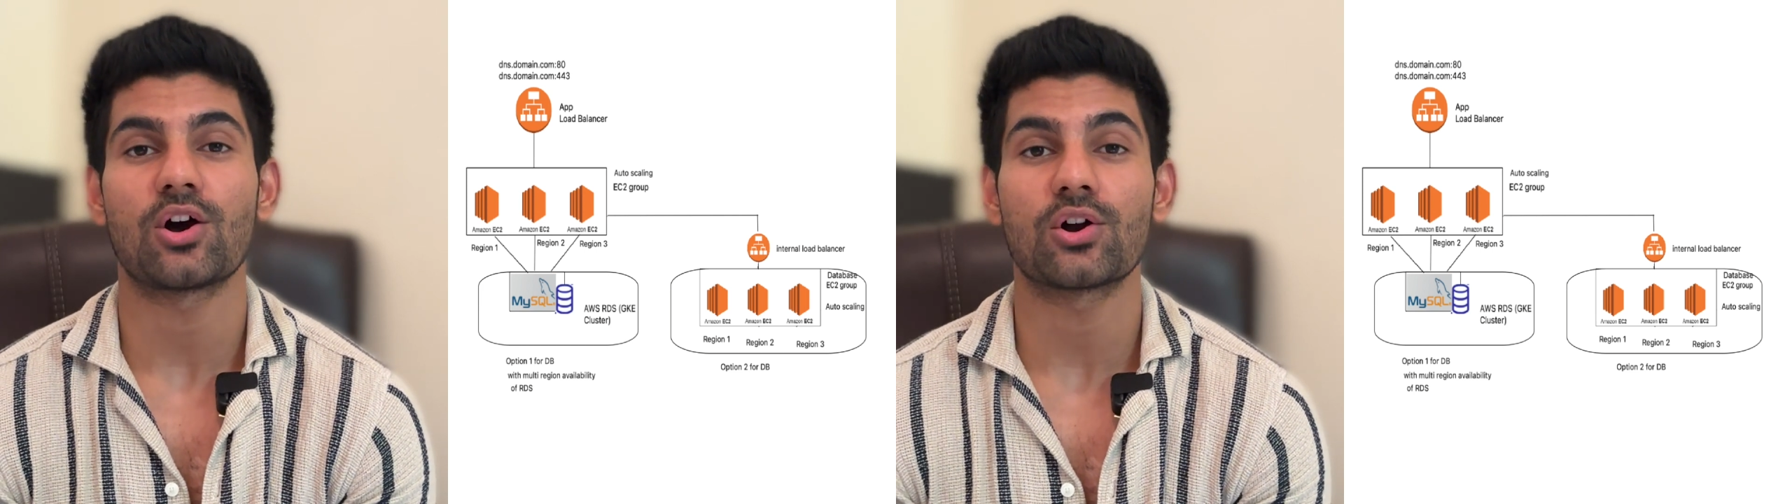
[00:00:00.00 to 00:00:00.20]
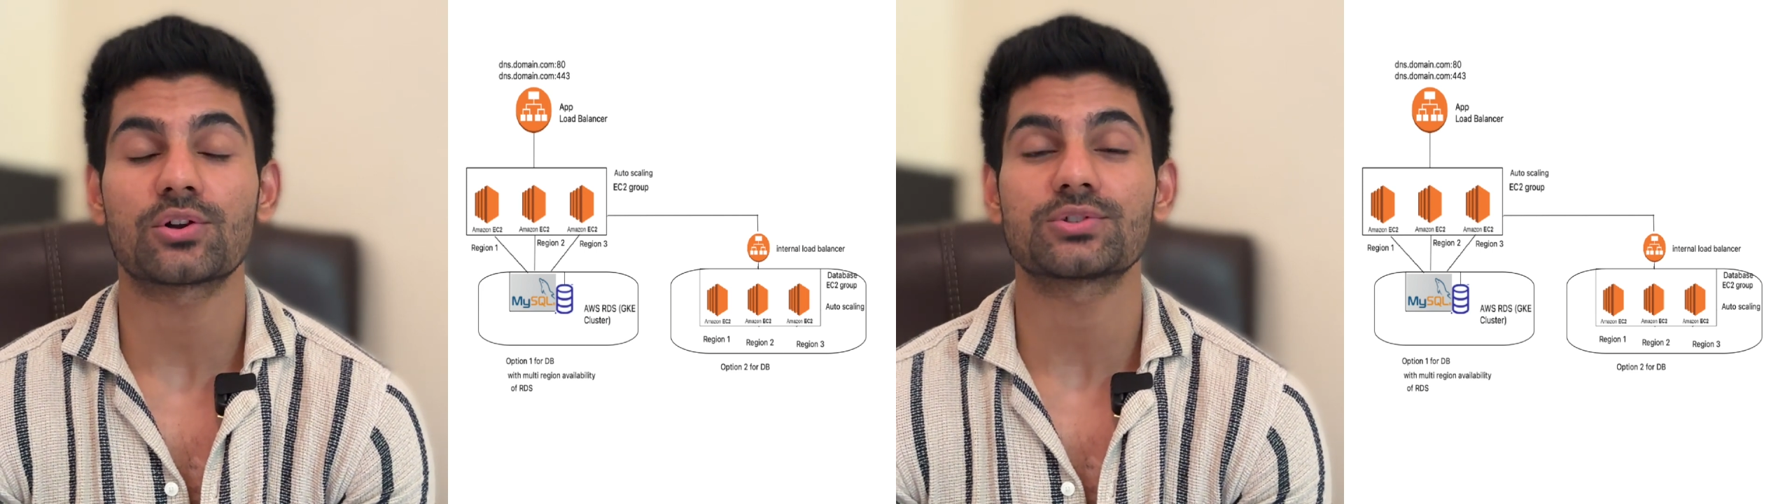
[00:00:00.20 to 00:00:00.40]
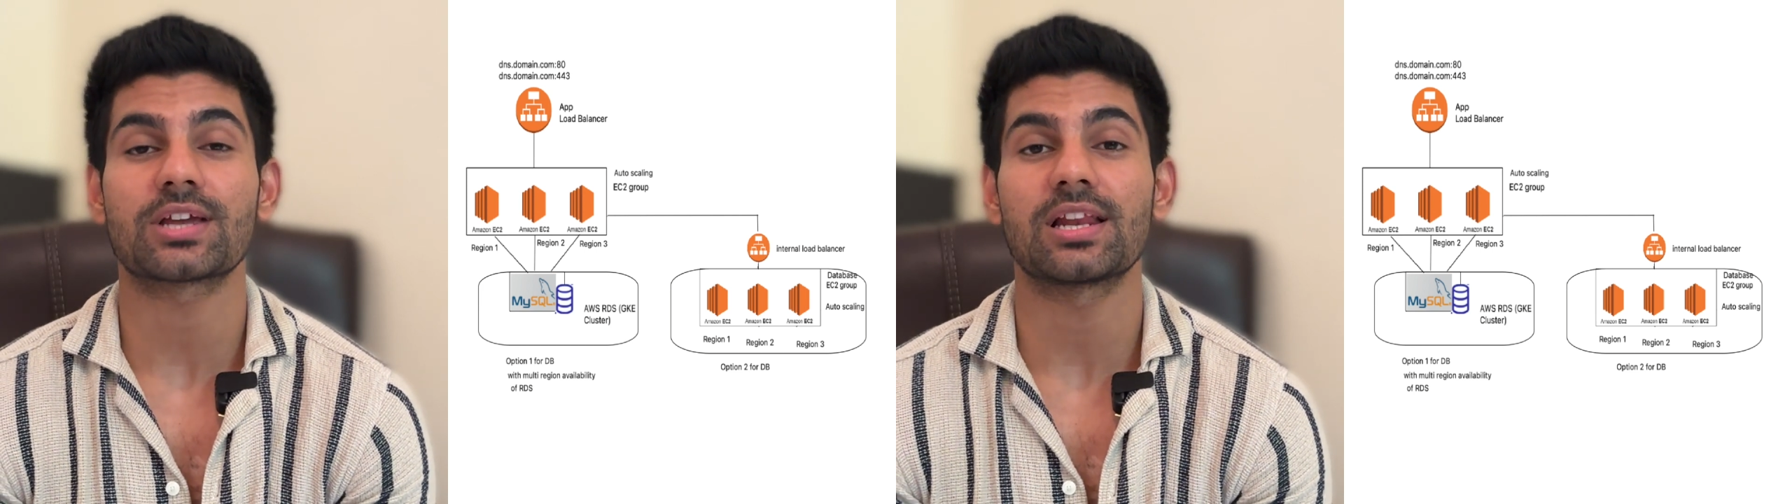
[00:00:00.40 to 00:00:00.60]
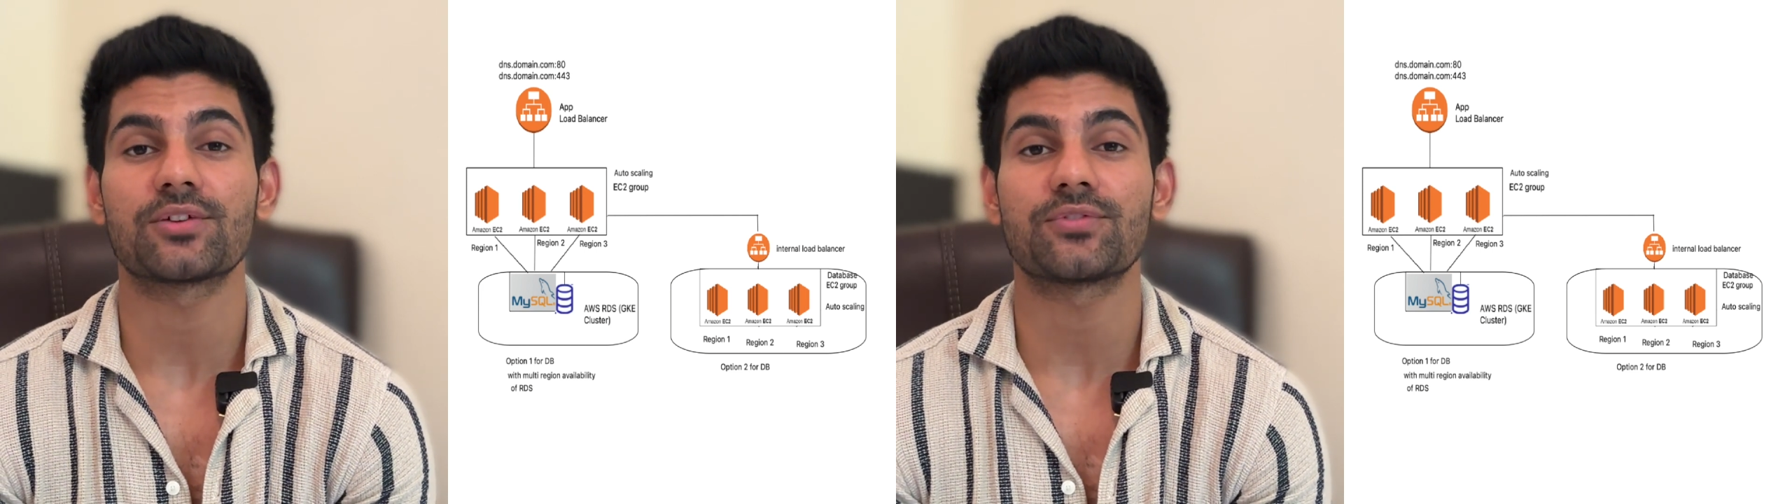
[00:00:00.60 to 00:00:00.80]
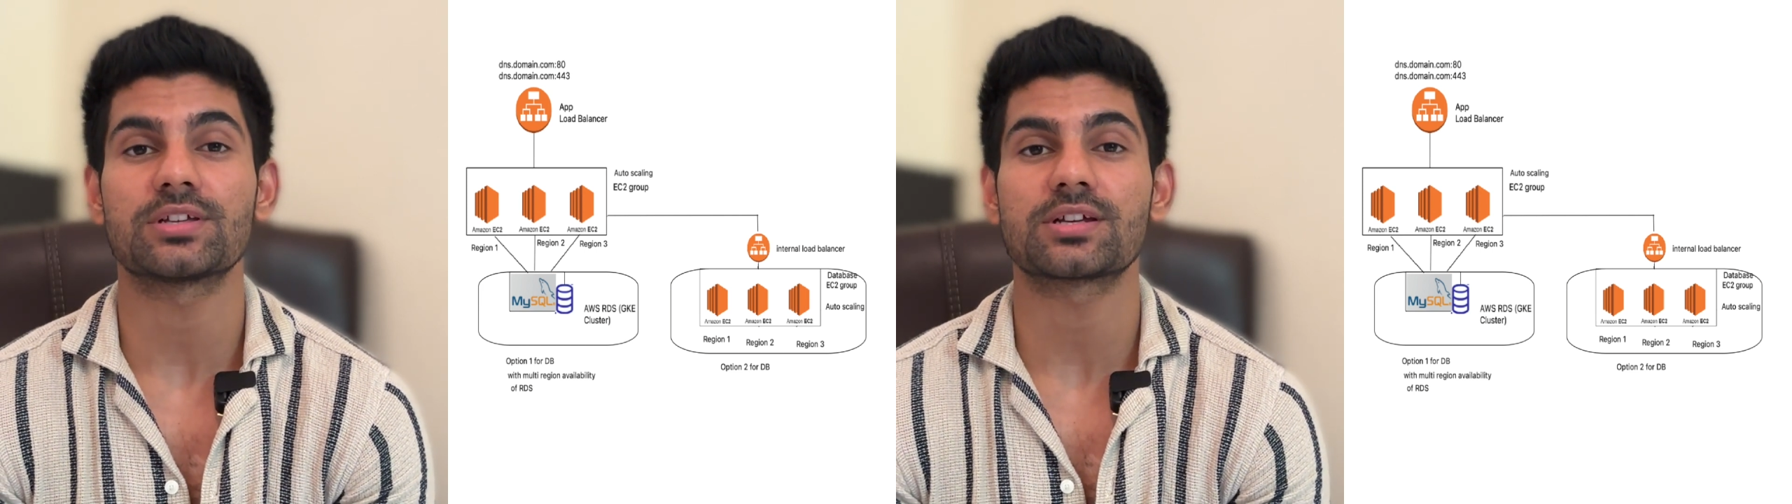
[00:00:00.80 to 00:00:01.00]
auto scaling
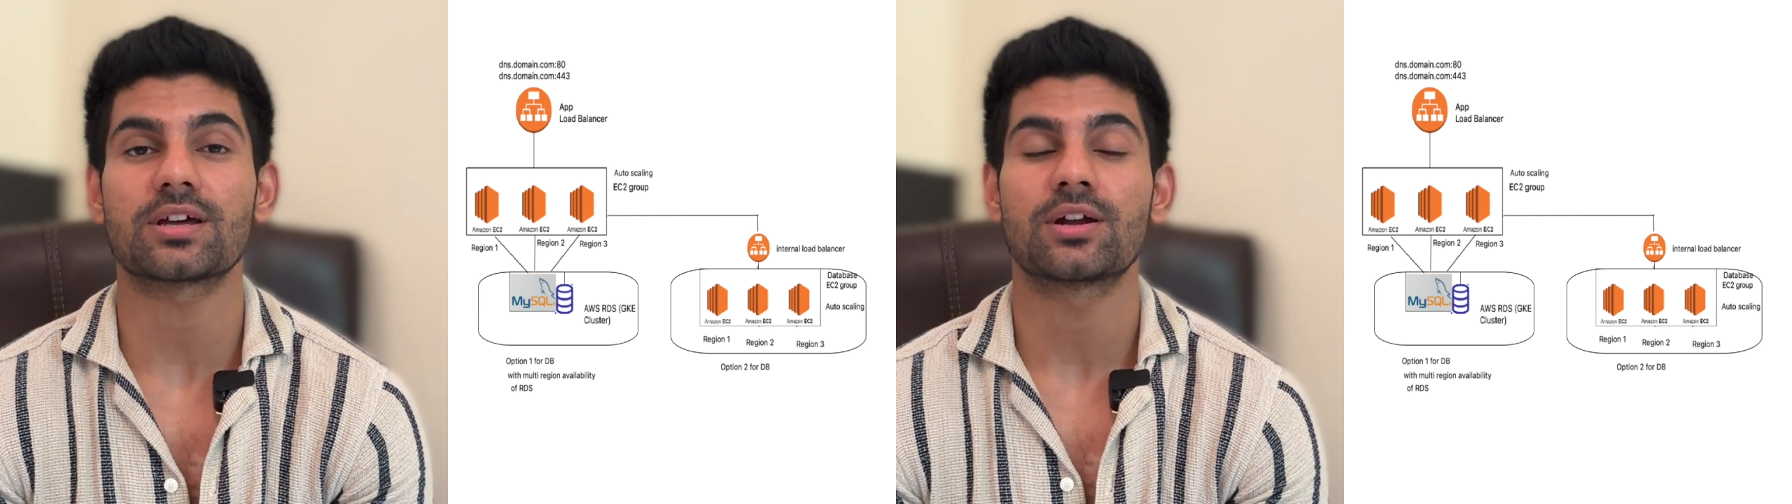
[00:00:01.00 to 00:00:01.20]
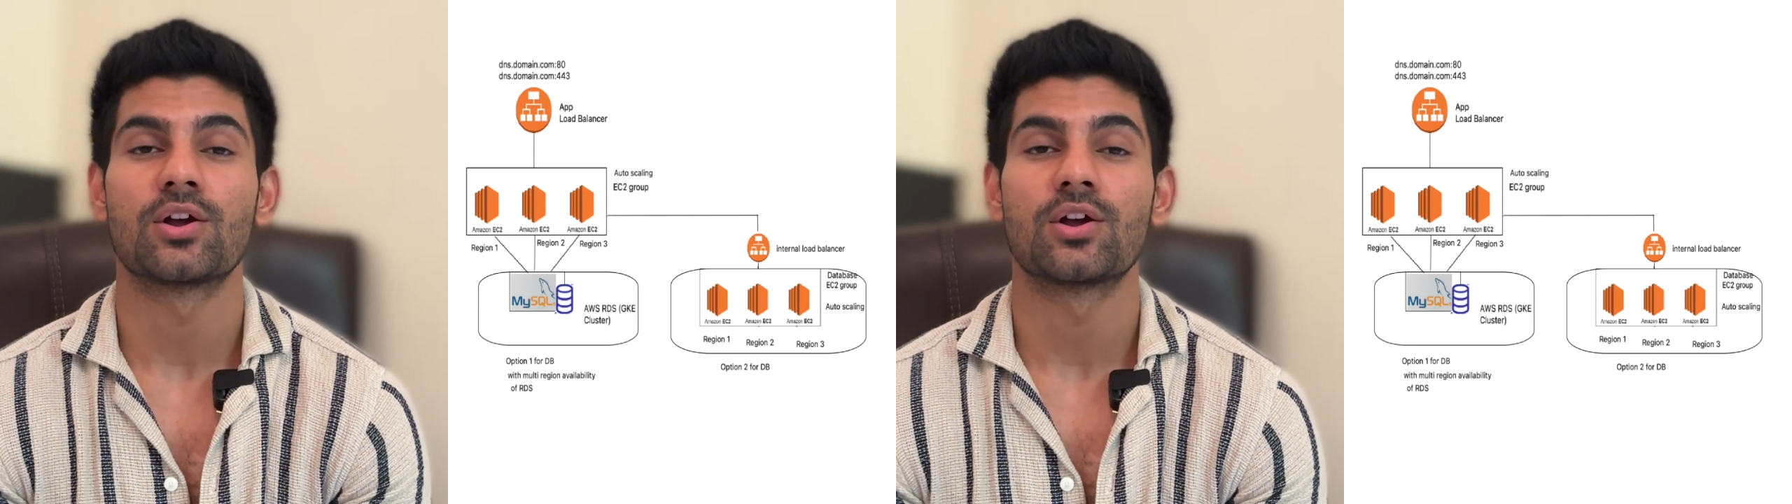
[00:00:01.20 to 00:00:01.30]
feature